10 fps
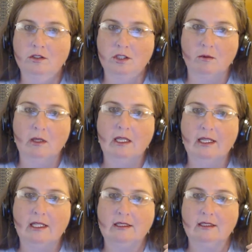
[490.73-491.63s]

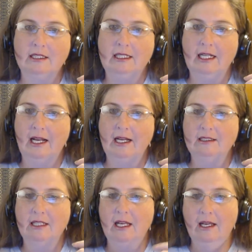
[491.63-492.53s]
Generally, that's seen
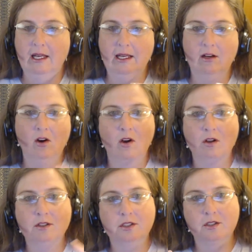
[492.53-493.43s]
as a
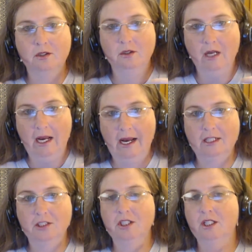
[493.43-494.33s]
call to
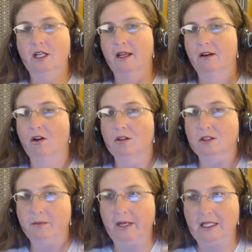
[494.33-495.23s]
action, a call
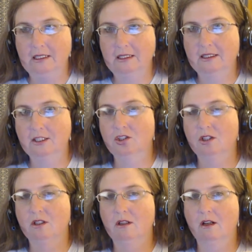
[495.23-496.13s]
to make a
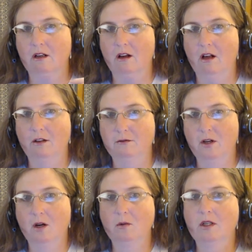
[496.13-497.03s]
decision, a call
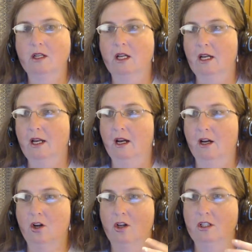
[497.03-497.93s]
forward,
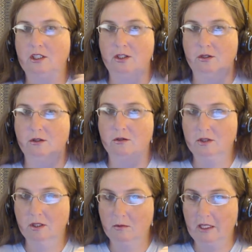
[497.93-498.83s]
a call to
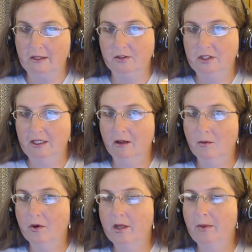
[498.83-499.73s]
some kind of
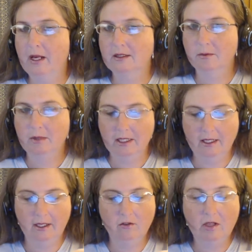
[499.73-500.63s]
ceremony, possibly
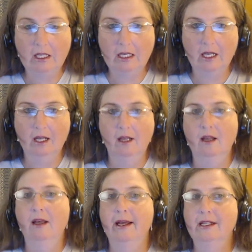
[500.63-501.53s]
even.
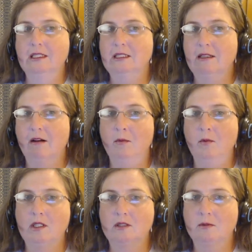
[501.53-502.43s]
And in
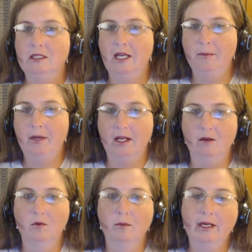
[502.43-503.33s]
ceremonies, what's
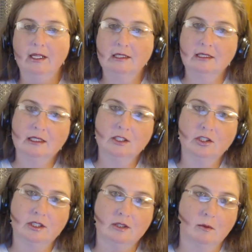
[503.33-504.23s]
happening? We're making
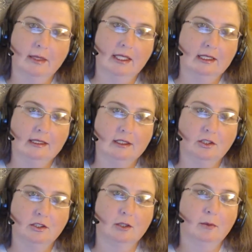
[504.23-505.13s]
decisions. We're making
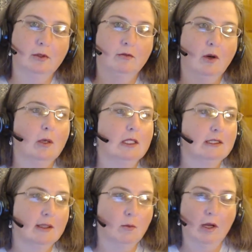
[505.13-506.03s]
decisions to move forward in
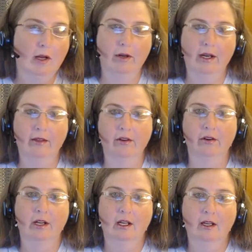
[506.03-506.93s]
some way or
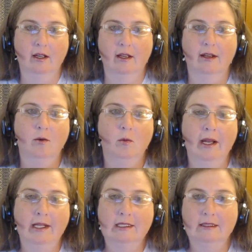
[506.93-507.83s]
another. In a
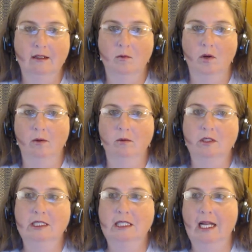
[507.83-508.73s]
wedding ceremony, we're
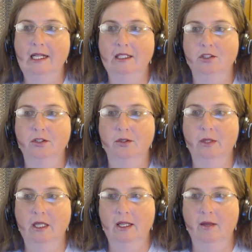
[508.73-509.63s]
deciding to
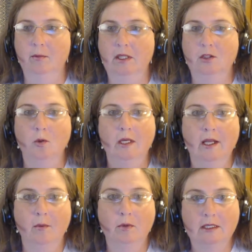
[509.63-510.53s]
be
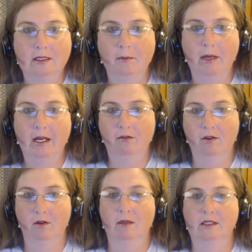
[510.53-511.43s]
joined up with somebody
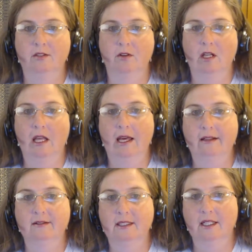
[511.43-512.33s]
for the rest of our
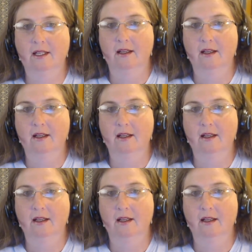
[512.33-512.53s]
lives.